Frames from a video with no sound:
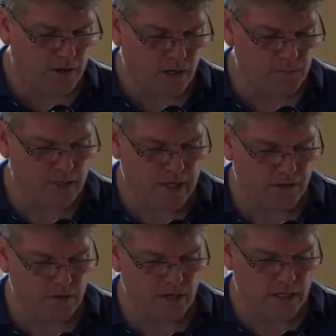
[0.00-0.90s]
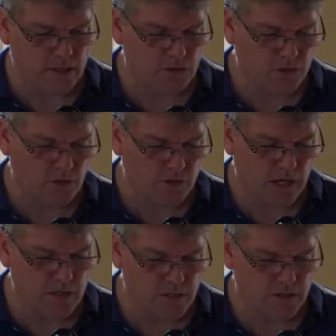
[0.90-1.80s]
come together again so
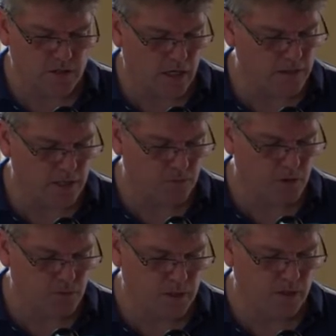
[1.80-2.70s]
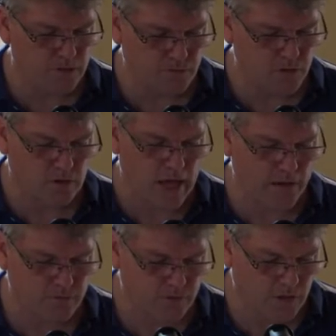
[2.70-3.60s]
Satan does not tempt you because of your
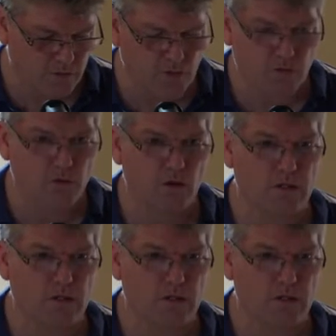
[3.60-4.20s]
lack of self control.